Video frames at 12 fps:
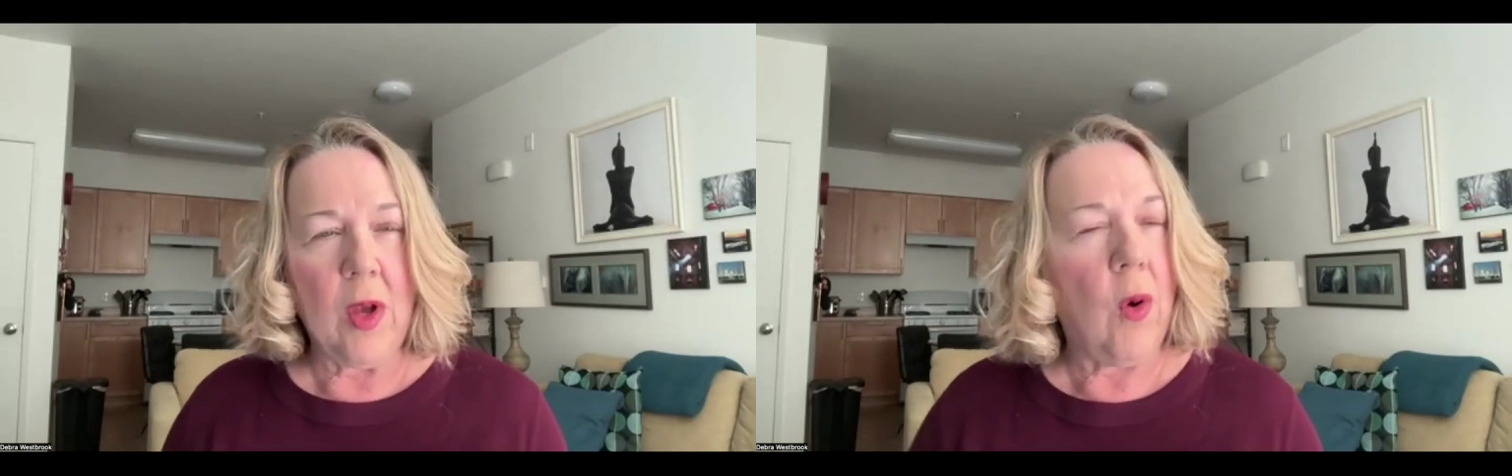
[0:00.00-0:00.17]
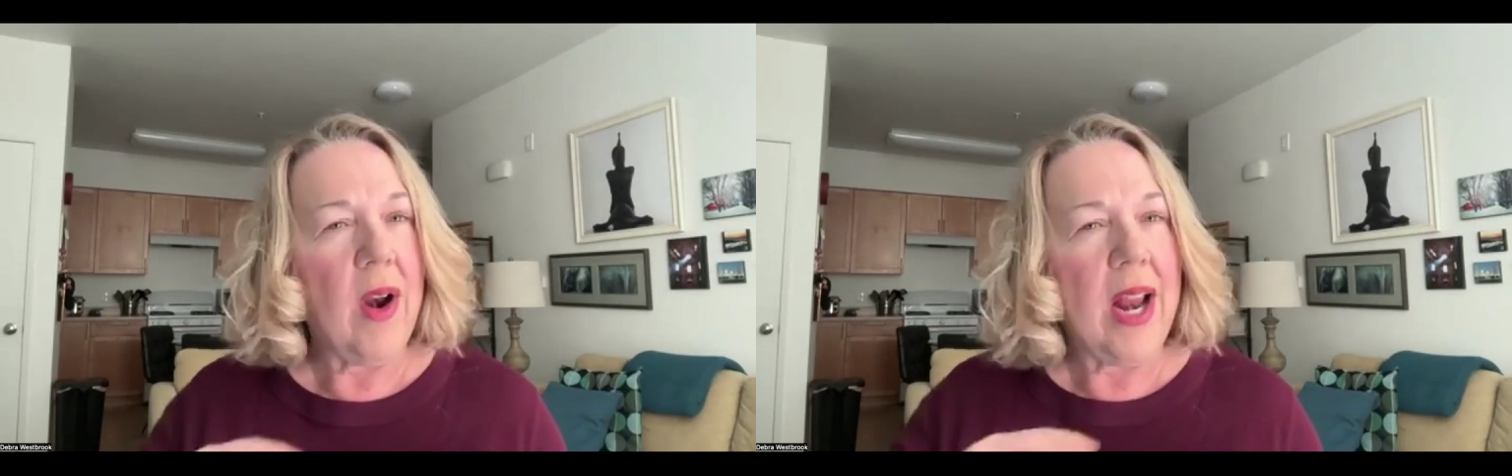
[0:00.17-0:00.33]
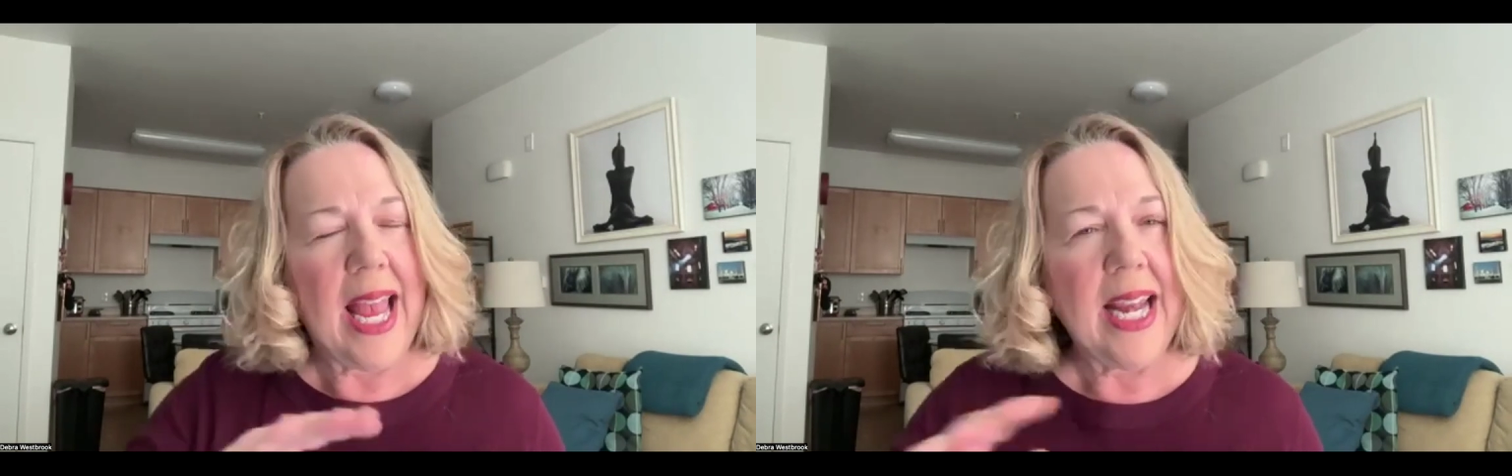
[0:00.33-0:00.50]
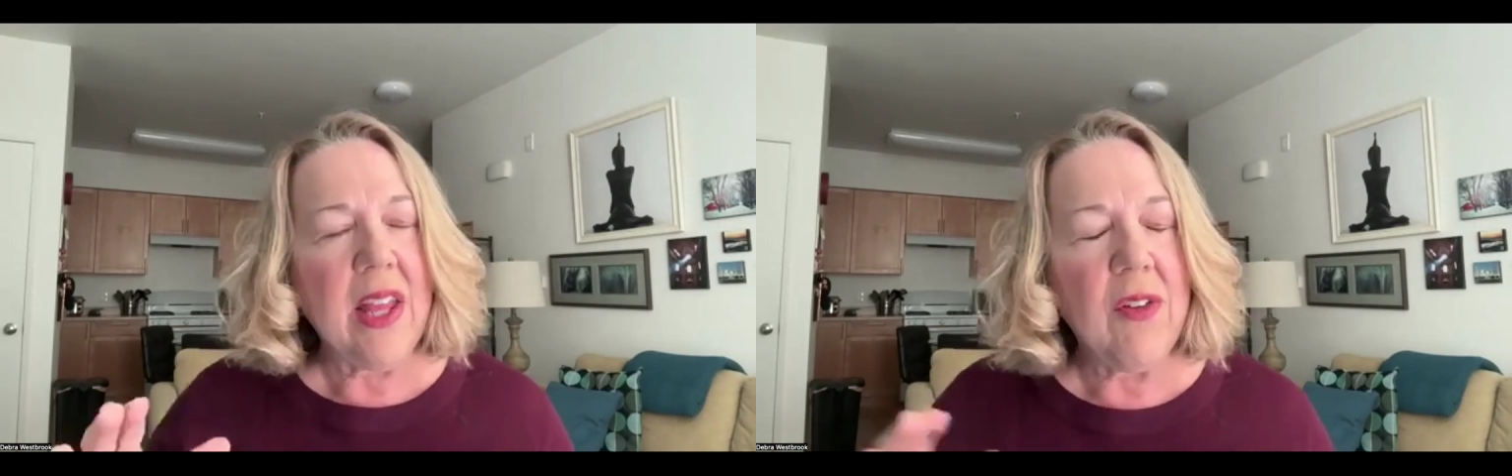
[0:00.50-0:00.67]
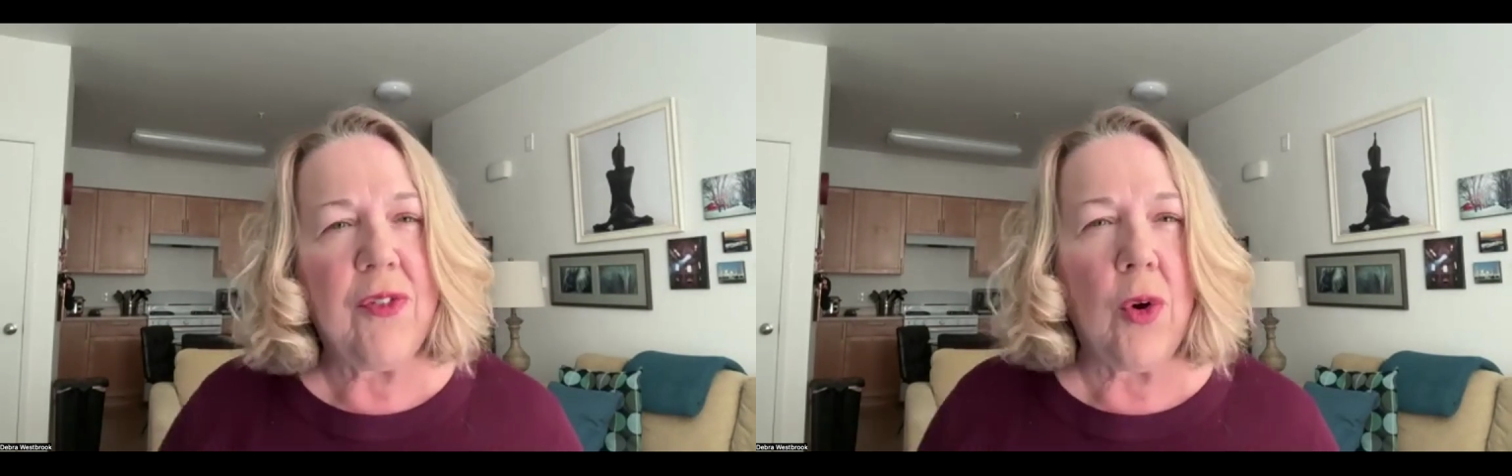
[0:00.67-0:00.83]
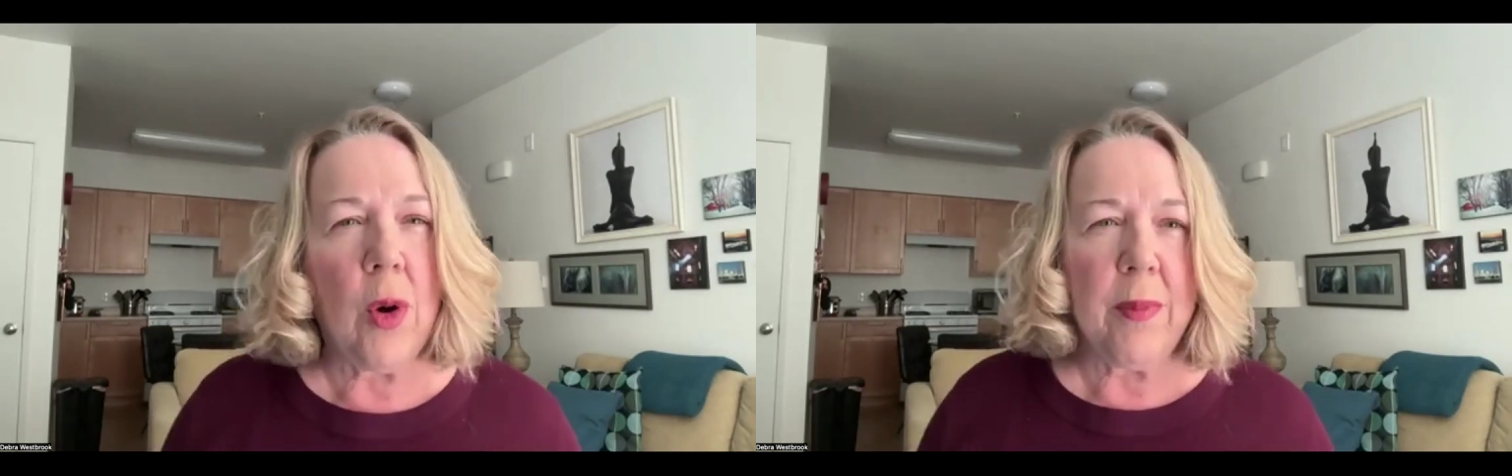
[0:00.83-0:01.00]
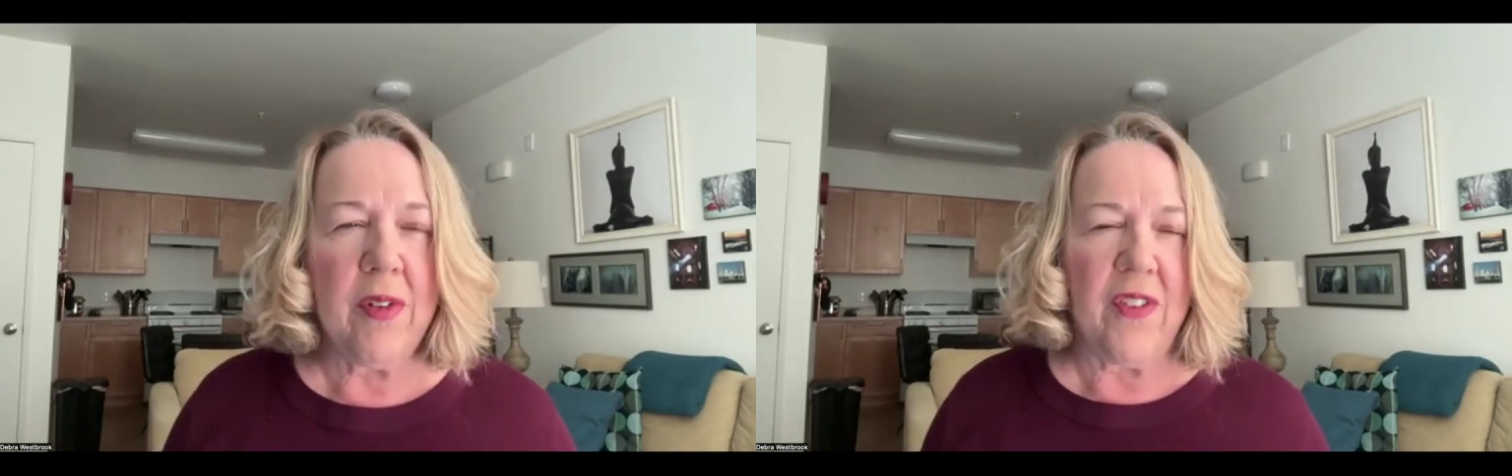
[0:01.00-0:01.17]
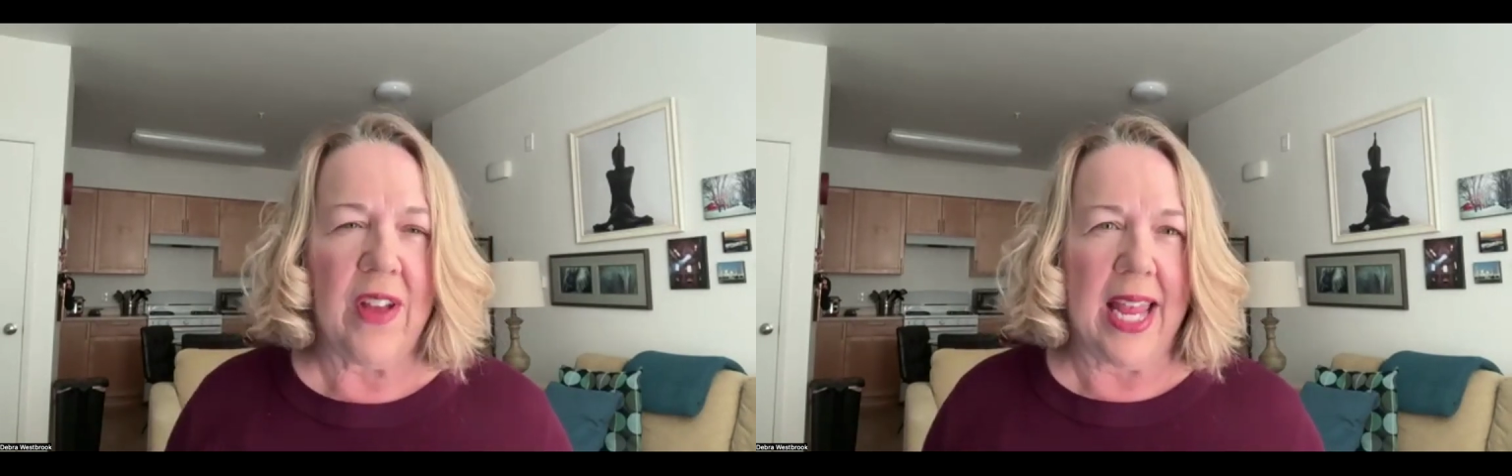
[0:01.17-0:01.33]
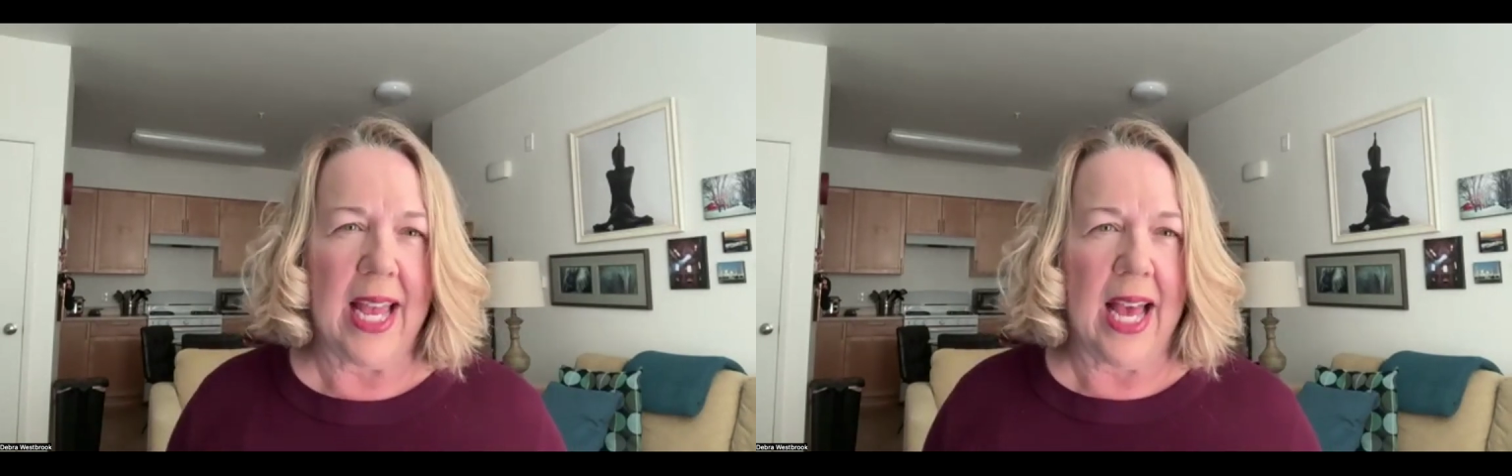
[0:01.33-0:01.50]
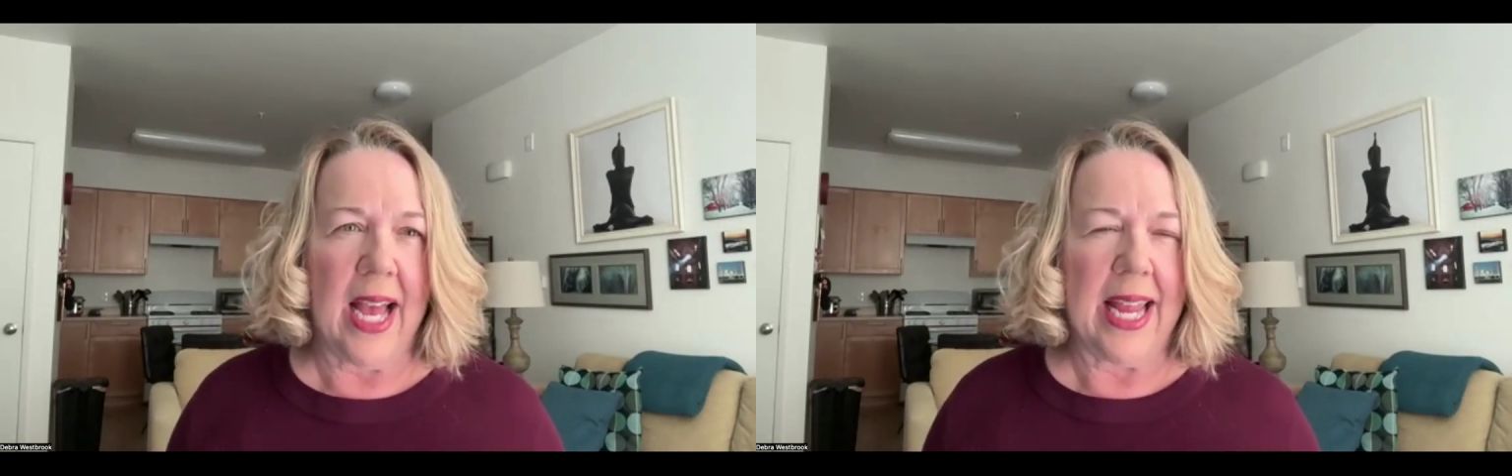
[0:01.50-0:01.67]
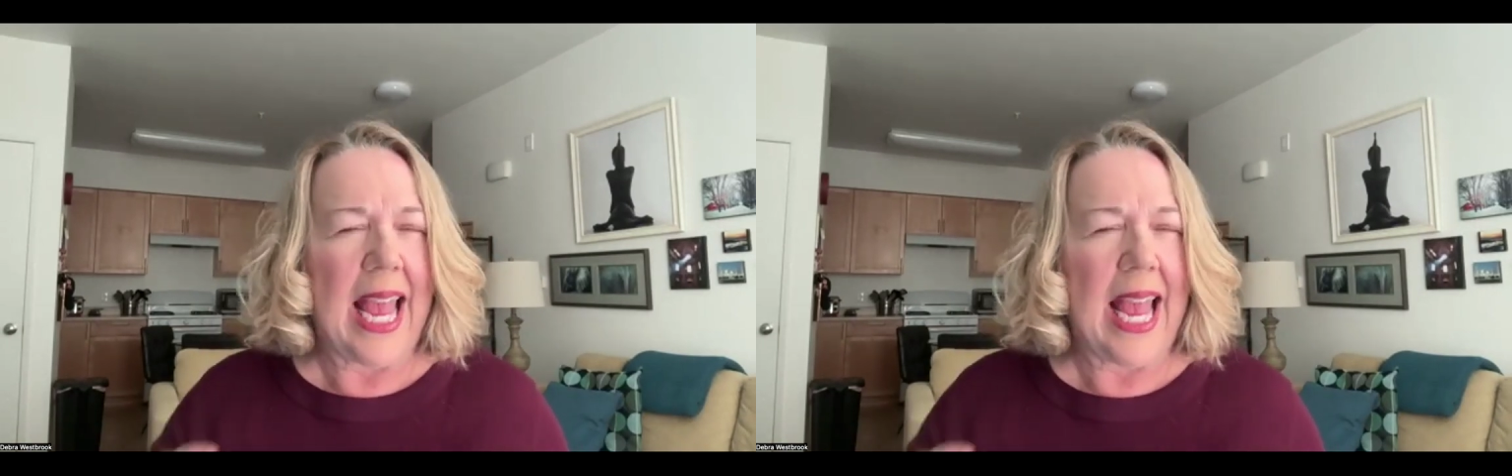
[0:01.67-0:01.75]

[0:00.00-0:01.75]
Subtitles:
or any form of AI,